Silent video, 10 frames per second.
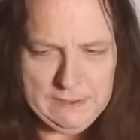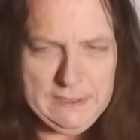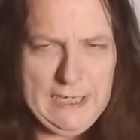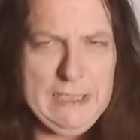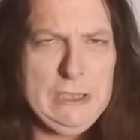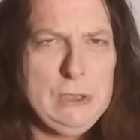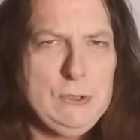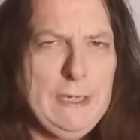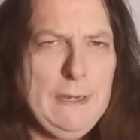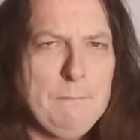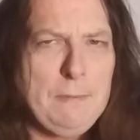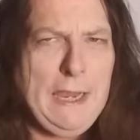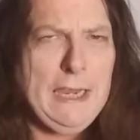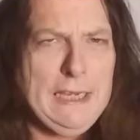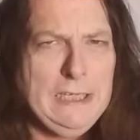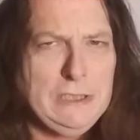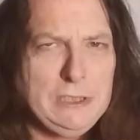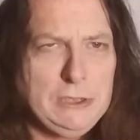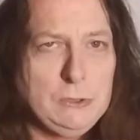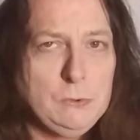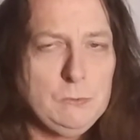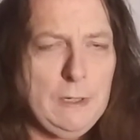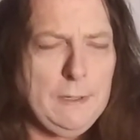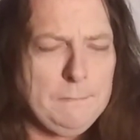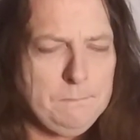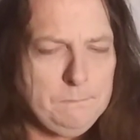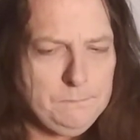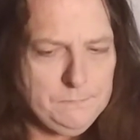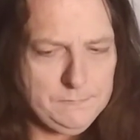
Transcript: taking the tram back into um,